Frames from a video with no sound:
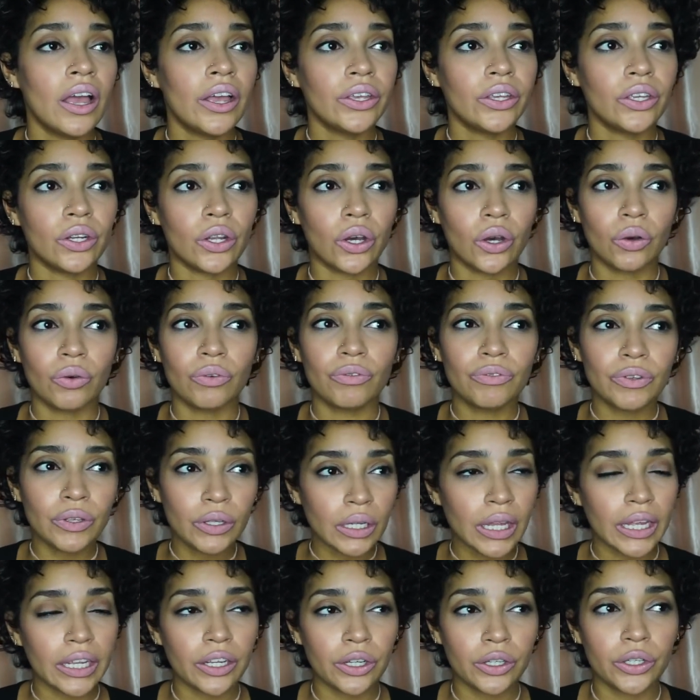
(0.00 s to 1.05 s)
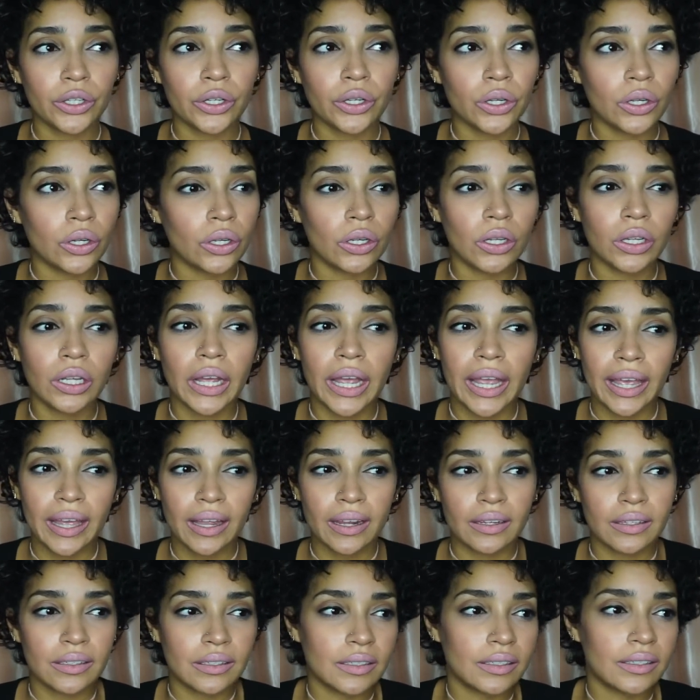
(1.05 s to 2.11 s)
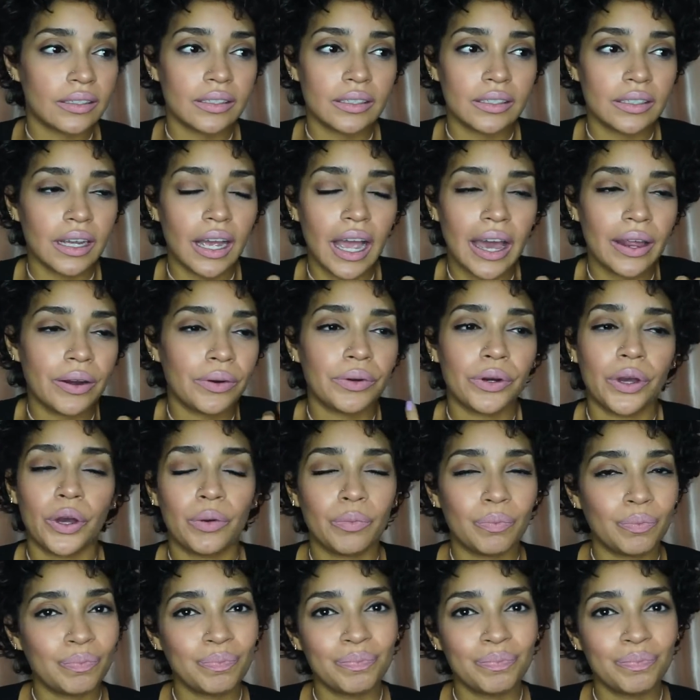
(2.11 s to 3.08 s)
you know, feel like a girl, and I don't know.